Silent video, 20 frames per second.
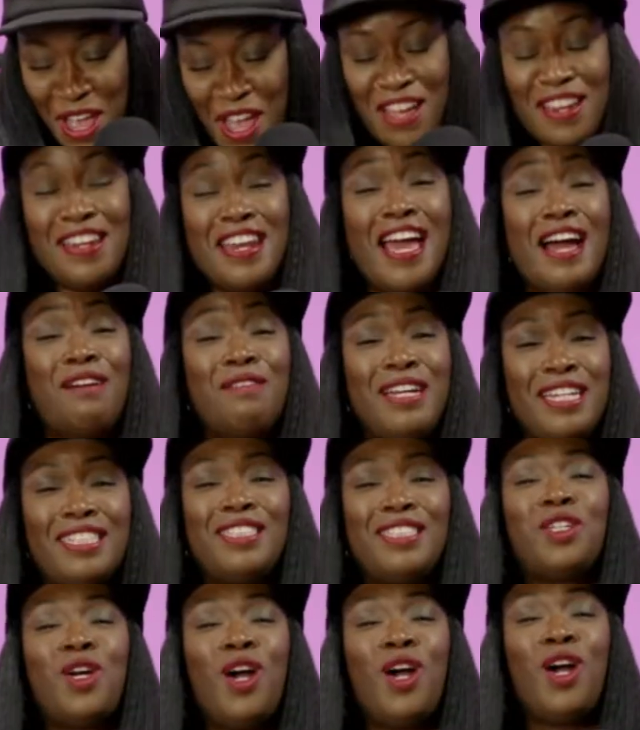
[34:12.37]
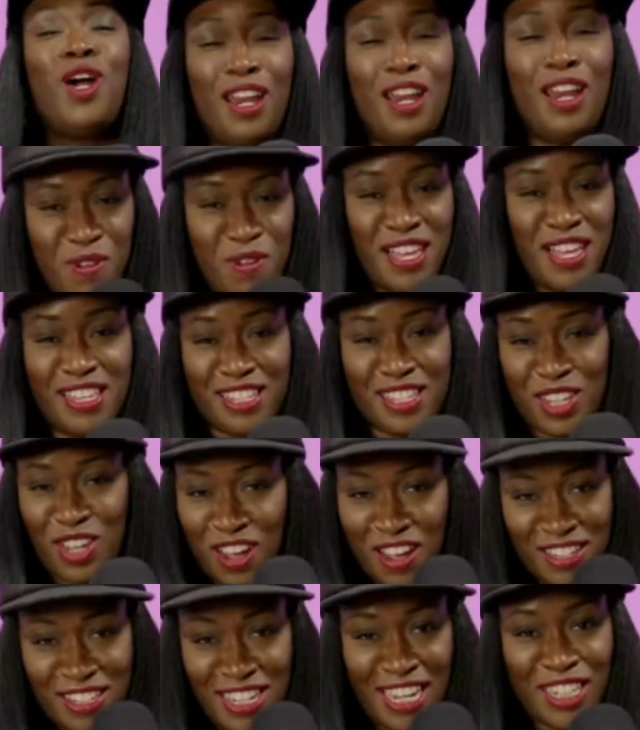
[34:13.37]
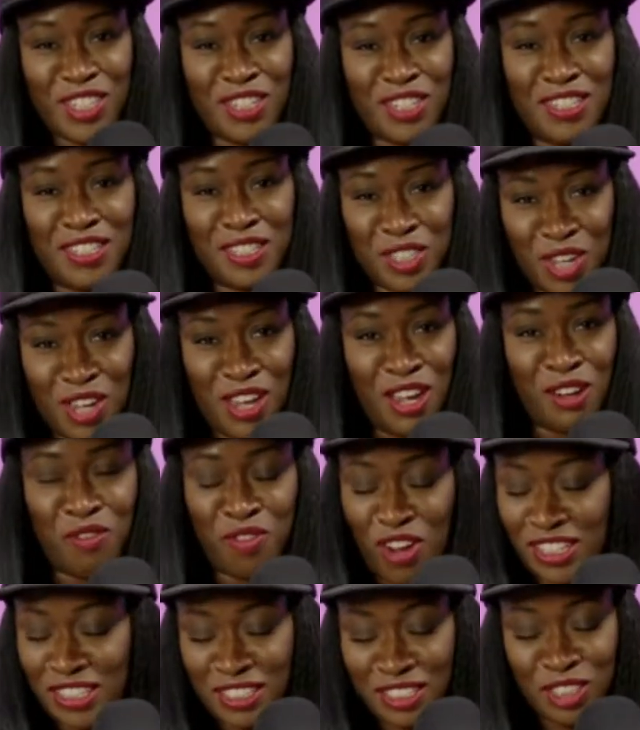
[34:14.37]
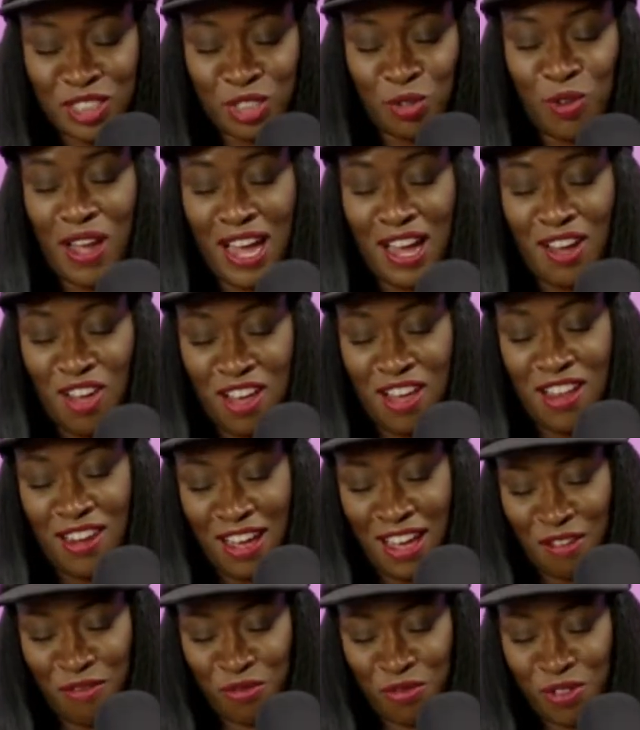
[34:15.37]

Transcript: now it's Khloe Kardashian's turn for us to sort out her life.